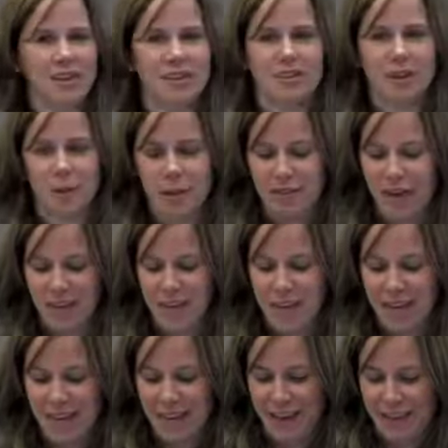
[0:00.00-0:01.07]
So we've all
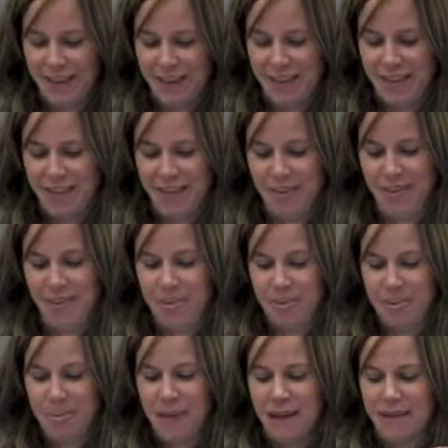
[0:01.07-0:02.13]
seen headlines like these.
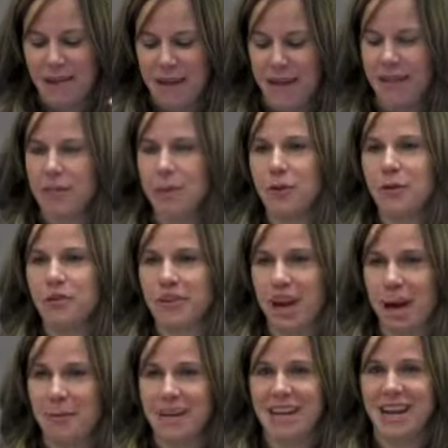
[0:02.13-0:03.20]
Today's most
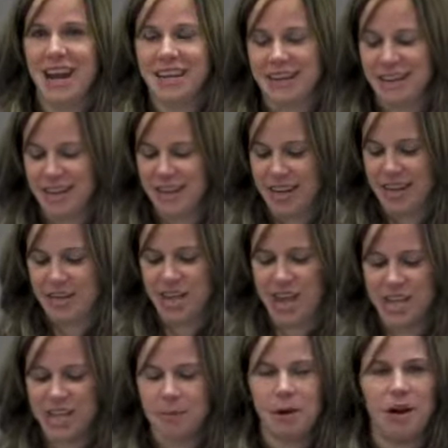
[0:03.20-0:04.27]
dominant ideas in
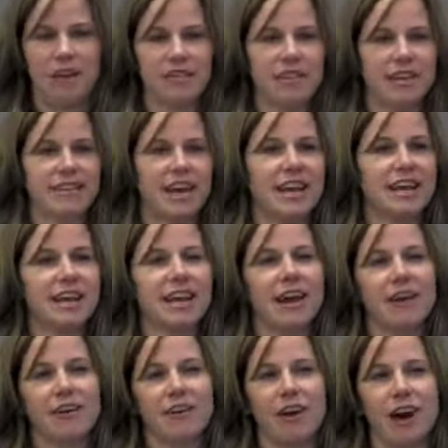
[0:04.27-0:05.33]
education policy tend to
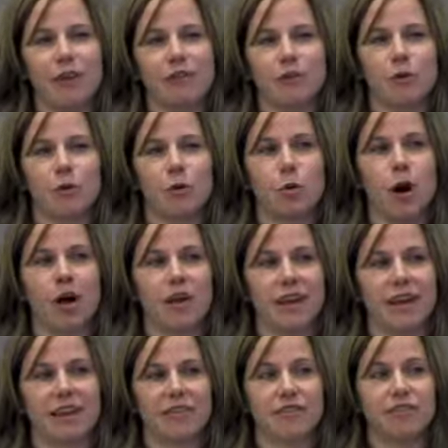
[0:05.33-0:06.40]
characterize school
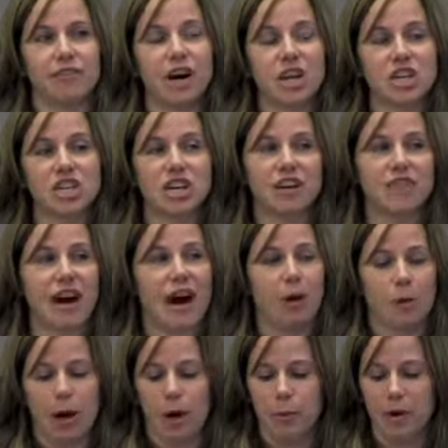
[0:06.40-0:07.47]
quality as a function of
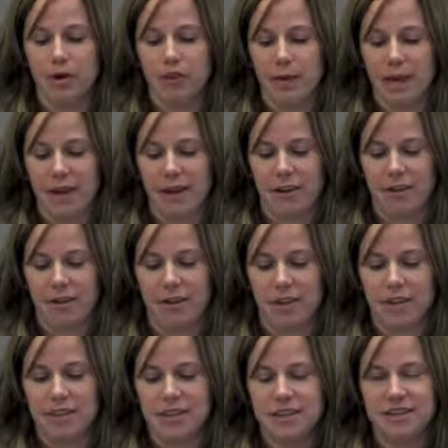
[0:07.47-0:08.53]
how well we're doing at
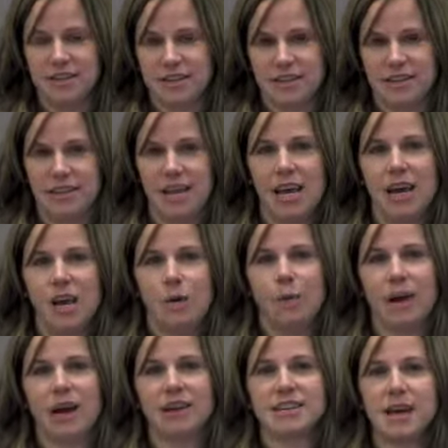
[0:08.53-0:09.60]
controlling teachers.
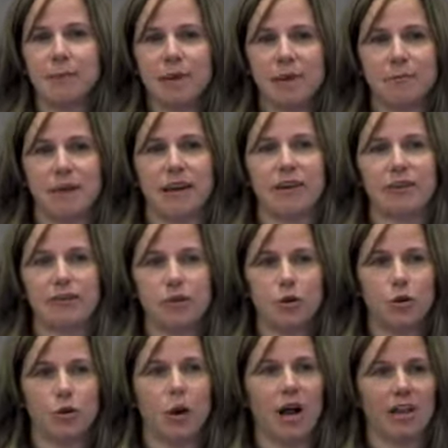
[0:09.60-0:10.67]
We are attempting to manage
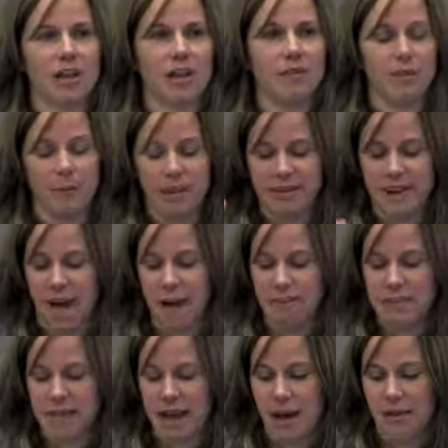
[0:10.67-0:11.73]
school quality from the
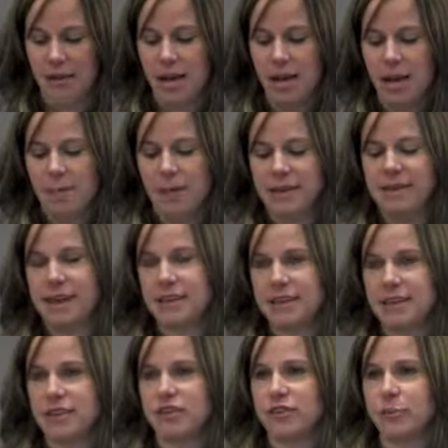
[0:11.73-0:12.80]
top down by
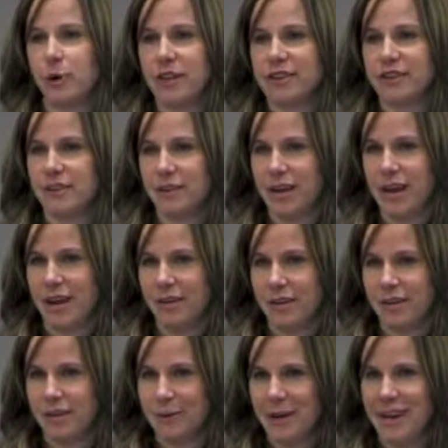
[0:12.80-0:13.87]
telling teachers what to do and how
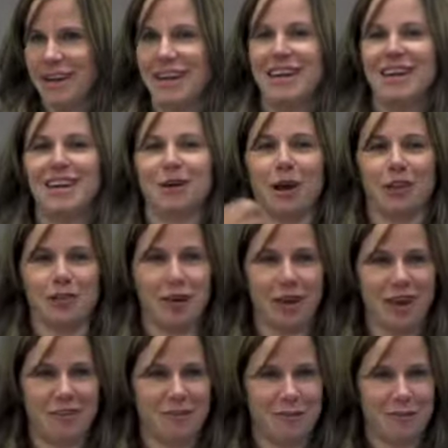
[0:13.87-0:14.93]
to do it. You guys all
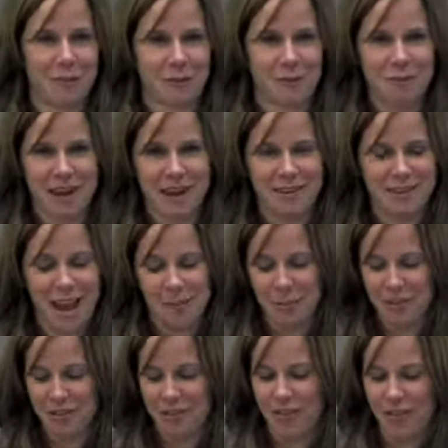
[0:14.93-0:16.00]
gave
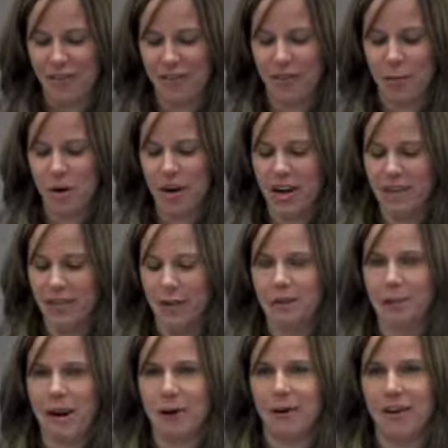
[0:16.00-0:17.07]
examples of this morning. Those
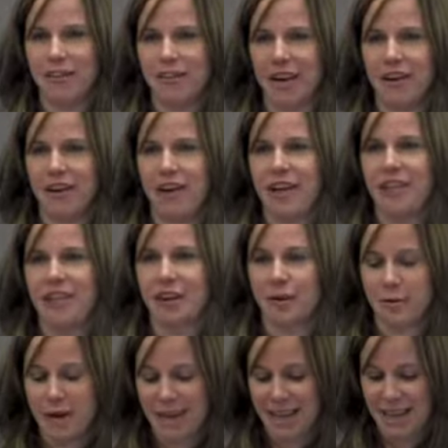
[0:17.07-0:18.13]
in power are standardizing
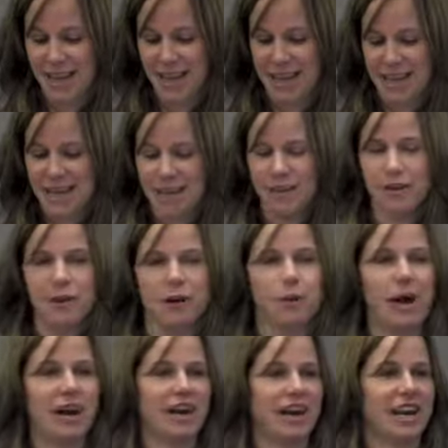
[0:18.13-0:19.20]
curricula. They're
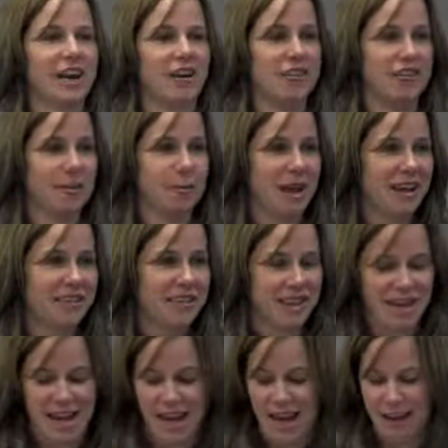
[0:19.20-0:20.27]
requiring adherence to
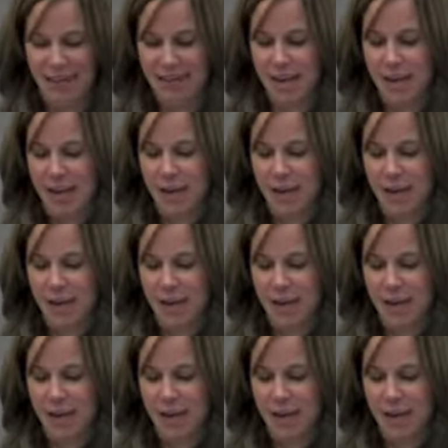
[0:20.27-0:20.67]
pacing guides.